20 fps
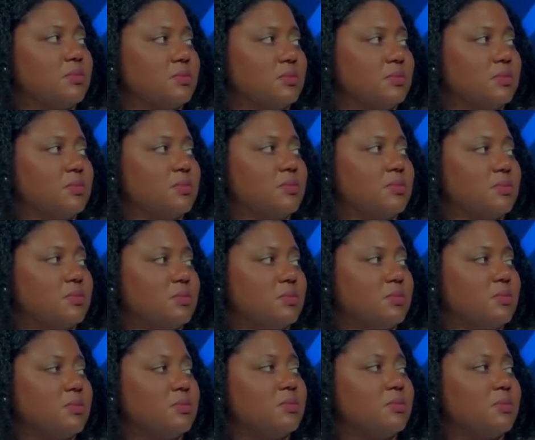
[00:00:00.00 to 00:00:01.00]

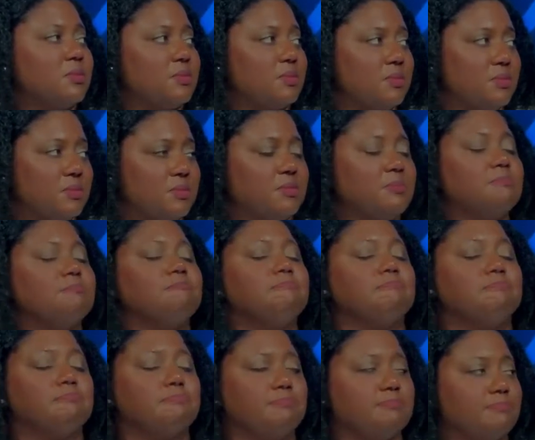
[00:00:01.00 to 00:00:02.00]

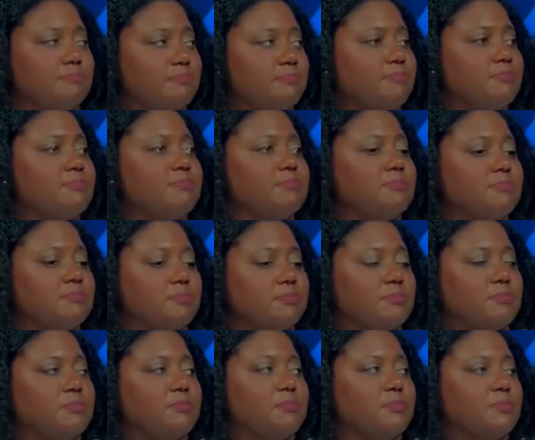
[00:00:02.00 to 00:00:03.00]

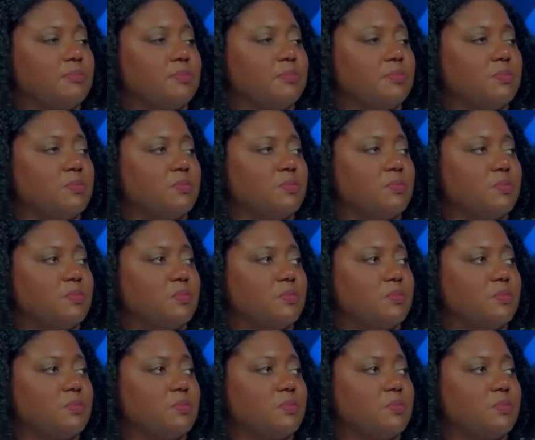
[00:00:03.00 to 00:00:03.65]
(not speaking)